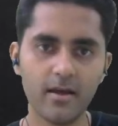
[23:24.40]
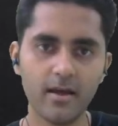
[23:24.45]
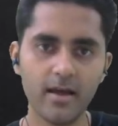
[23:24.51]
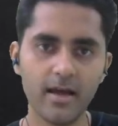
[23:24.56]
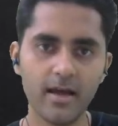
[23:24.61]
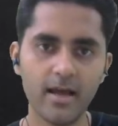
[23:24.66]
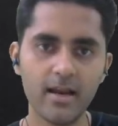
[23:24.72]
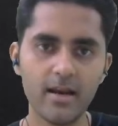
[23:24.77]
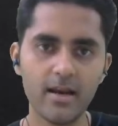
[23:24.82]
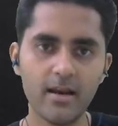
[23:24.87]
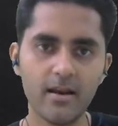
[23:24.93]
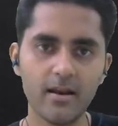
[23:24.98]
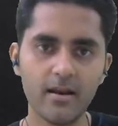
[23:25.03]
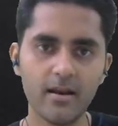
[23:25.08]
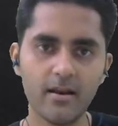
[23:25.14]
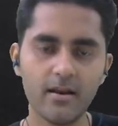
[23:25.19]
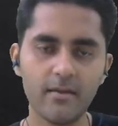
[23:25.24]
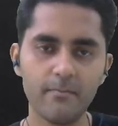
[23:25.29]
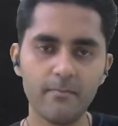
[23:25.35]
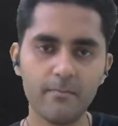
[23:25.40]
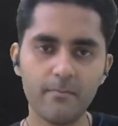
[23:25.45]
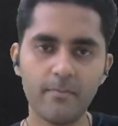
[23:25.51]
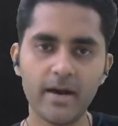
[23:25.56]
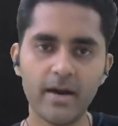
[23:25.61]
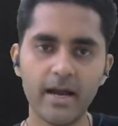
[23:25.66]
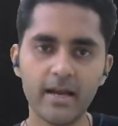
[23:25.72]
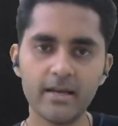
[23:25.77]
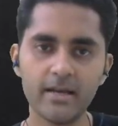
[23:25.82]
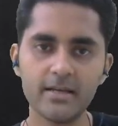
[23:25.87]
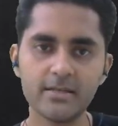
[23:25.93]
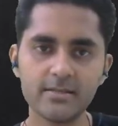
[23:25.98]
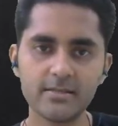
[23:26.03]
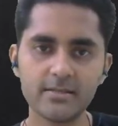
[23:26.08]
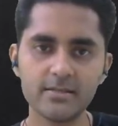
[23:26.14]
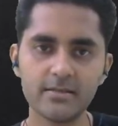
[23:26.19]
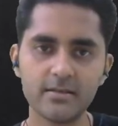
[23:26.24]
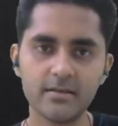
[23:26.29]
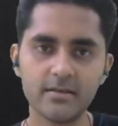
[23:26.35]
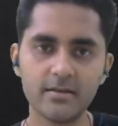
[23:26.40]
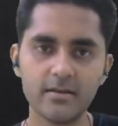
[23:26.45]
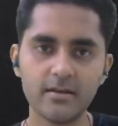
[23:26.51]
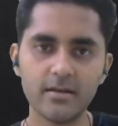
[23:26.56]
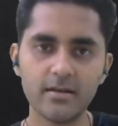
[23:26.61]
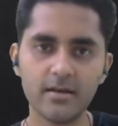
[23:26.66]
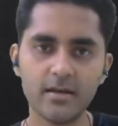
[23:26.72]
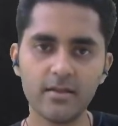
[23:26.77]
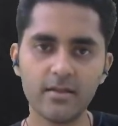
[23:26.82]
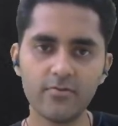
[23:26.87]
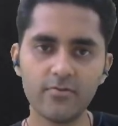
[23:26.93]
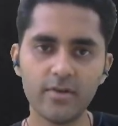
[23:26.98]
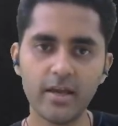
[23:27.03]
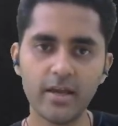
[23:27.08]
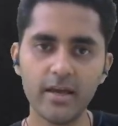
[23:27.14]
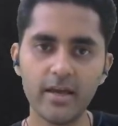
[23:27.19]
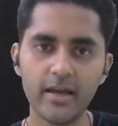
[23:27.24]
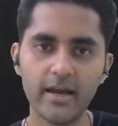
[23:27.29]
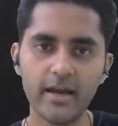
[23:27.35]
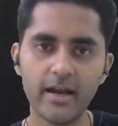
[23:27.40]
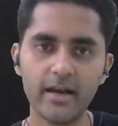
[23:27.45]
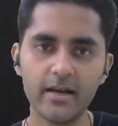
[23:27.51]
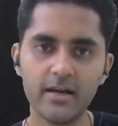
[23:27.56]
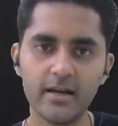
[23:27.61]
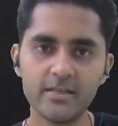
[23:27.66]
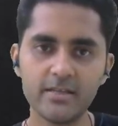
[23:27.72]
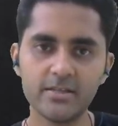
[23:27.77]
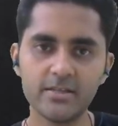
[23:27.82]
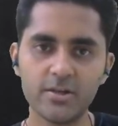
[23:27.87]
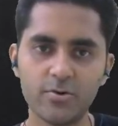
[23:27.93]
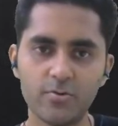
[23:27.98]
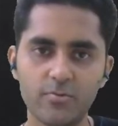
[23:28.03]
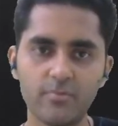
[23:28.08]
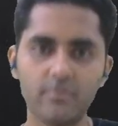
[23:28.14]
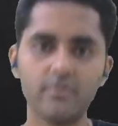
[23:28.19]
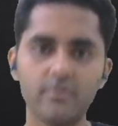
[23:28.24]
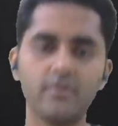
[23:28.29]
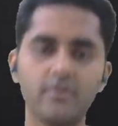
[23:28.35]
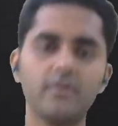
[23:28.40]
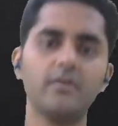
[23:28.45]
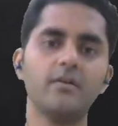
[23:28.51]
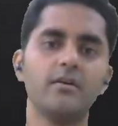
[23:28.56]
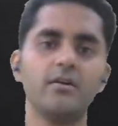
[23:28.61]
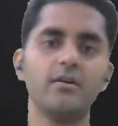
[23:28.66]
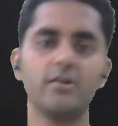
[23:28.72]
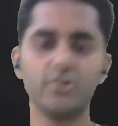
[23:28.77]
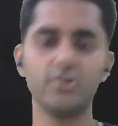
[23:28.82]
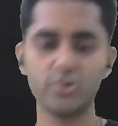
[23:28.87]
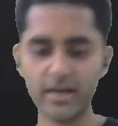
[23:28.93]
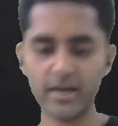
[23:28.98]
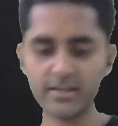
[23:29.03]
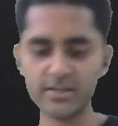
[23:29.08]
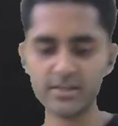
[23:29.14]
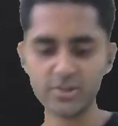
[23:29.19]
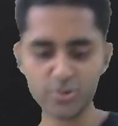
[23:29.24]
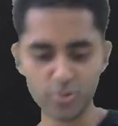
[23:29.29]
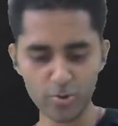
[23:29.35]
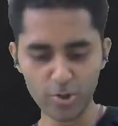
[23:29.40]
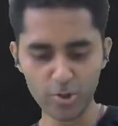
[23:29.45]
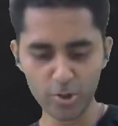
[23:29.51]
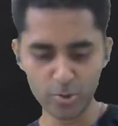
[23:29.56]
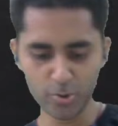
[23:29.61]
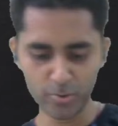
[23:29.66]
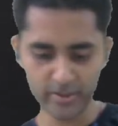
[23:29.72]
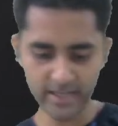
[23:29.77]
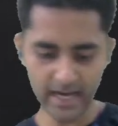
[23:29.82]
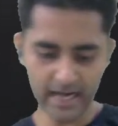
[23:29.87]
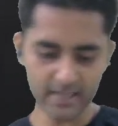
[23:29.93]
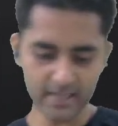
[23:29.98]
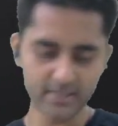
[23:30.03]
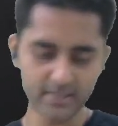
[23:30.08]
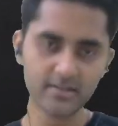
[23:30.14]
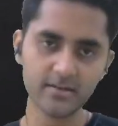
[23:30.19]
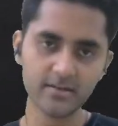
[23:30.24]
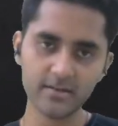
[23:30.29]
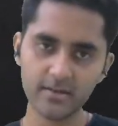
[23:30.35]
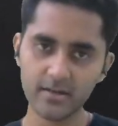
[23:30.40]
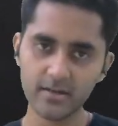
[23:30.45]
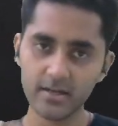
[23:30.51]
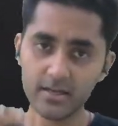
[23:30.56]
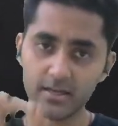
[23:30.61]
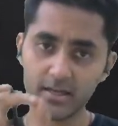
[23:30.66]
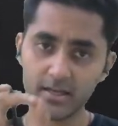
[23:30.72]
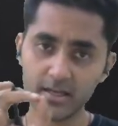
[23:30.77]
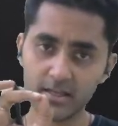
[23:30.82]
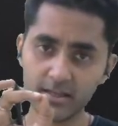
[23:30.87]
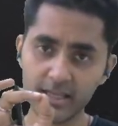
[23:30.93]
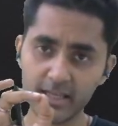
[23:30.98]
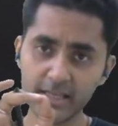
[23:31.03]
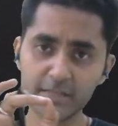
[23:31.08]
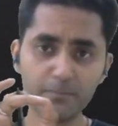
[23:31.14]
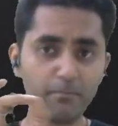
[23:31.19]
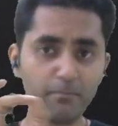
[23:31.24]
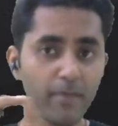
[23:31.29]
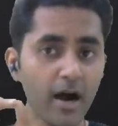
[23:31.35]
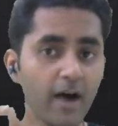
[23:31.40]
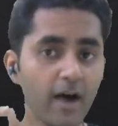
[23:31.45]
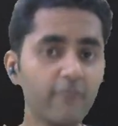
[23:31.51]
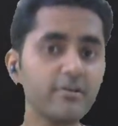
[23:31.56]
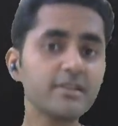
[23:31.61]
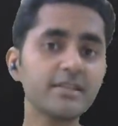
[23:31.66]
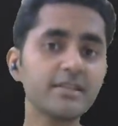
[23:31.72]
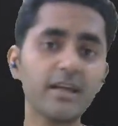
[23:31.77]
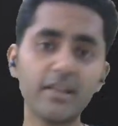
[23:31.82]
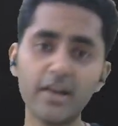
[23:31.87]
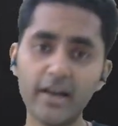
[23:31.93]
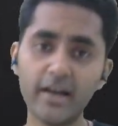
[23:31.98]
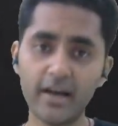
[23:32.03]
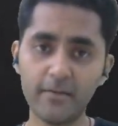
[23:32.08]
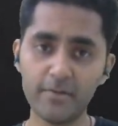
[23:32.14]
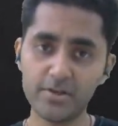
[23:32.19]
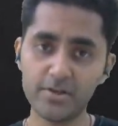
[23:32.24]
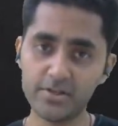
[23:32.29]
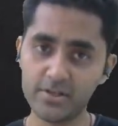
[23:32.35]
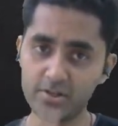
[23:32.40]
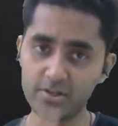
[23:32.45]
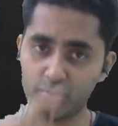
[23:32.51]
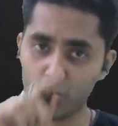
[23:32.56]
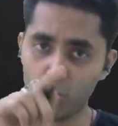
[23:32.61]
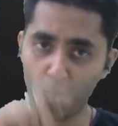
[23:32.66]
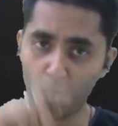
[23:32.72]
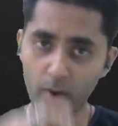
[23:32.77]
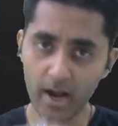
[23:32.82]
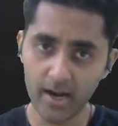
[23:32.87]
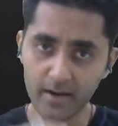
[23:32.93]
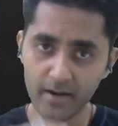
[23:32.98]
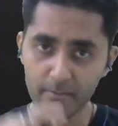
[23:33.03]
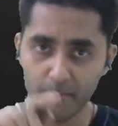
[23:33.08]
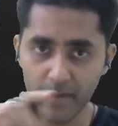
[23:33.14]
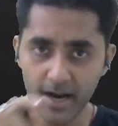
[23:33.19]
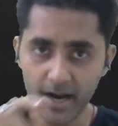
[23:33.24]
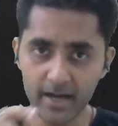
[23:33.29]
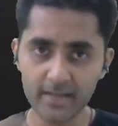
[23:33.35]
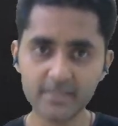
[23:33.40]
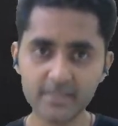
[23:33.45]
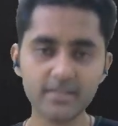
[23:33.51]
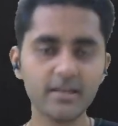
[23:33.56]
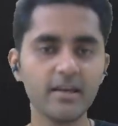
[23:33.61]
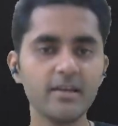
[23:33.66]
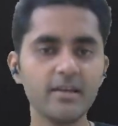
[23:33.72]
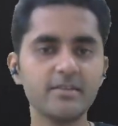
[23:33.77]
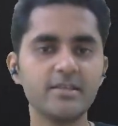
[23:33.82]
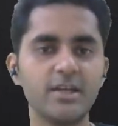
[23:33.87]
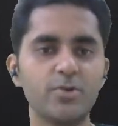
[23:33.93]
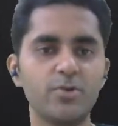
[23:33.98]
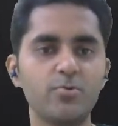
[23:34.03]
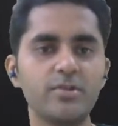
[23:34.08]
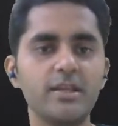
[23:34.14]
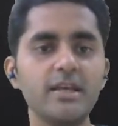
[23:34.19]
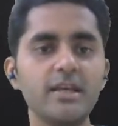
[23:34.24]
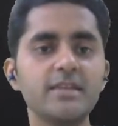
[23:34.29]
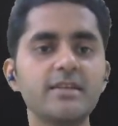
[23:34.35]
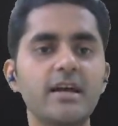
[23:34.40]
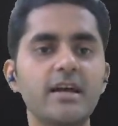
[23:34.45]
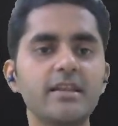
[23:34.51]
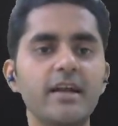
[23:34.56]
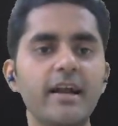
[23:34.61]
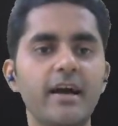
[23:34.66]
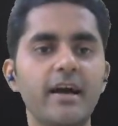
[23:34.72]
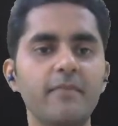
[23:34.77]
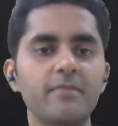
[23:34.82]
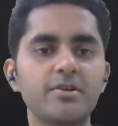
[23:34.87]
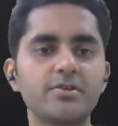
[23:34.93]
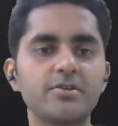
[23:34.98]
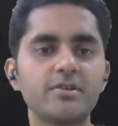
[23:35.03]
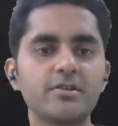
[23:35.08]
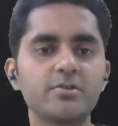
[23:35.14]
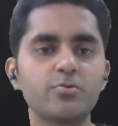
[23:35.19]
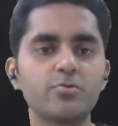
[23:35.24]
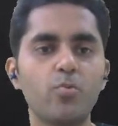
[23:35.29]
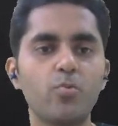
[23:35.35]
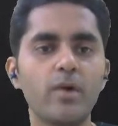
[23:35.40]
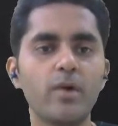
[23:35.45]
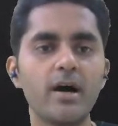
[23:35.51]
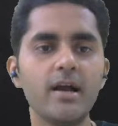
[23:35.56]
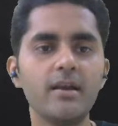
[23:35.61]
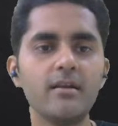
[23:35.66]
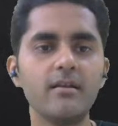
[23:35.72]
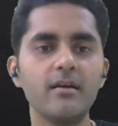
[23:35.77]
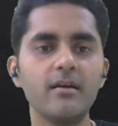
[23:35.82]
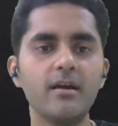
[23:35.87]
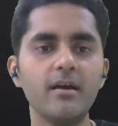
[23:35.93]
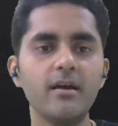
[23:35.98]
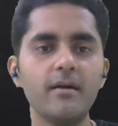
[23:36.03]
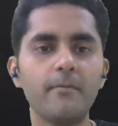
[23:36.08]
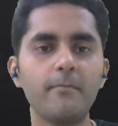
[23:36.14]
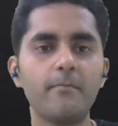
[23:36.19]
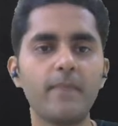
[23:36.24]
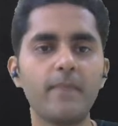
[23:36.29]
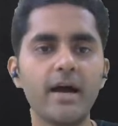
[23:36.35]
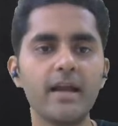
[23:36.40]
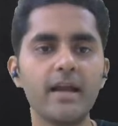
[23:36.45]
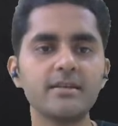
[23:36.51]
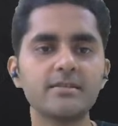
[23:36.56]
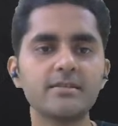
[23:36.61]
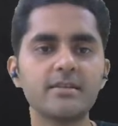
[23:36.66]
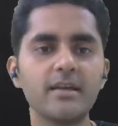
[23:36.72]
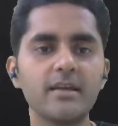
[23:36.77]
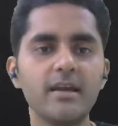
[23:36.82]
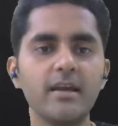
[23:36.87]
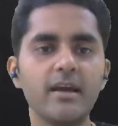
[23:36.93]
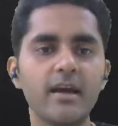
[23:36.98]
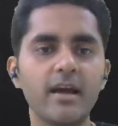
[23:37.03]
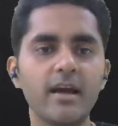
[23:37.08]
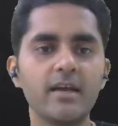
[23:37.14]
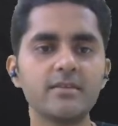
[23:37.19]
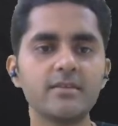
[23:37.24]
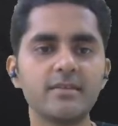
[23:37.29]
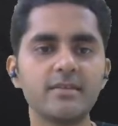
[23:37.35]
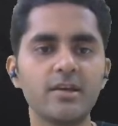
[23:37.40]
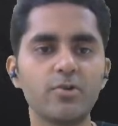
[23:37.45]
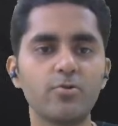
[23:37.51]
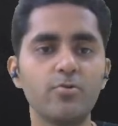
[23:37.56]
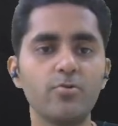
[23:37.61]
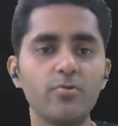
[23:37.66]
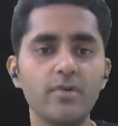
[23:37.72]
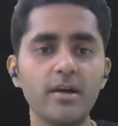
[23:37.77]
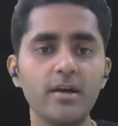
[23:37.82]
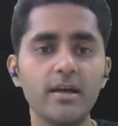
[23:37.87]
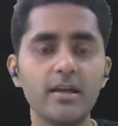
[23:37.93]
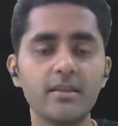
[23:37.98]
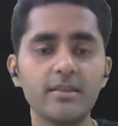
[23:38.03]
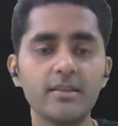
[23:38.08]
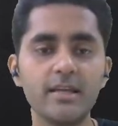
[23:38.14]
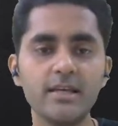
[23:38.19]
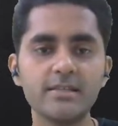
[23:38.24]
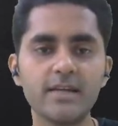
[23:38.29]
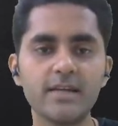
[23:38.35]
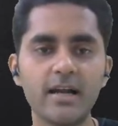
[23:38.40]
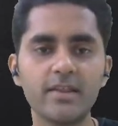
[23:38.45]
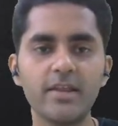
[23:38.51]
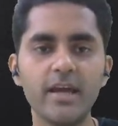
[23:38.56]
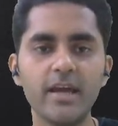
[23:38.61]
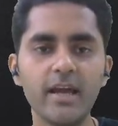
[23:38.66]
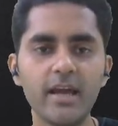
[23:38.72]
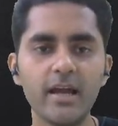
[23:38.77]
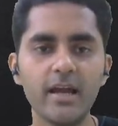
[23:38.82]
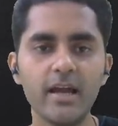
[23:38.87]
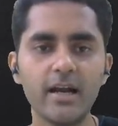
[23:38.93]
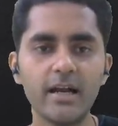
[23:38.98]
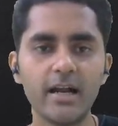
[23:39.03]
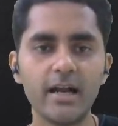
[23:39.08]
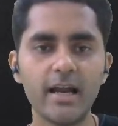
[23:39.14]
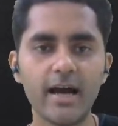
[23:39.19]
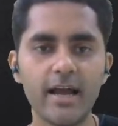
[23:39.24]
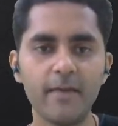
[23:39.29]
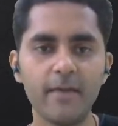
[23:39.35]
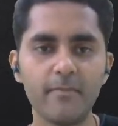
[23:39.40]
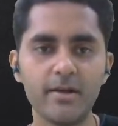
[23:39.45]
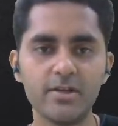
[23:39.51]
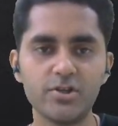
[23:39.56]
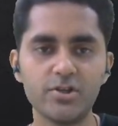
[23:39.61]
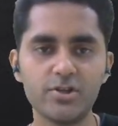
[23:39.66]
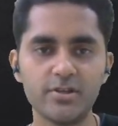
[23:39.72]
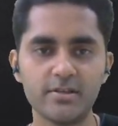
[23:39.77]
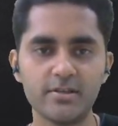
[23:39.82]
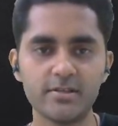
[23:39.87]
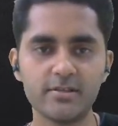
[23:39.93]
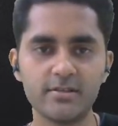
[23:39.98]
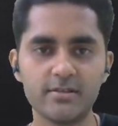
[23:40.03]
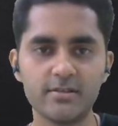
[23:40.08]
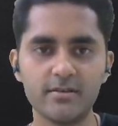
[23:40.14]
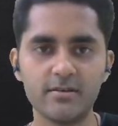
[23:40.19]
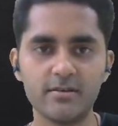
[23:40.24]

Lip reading: L minus 3 and t0. So I just told you that these powers are the dimensions, 1, minus 3 and 0. These are the dimensions, 1, minus 3 and 0. These are the dimensions.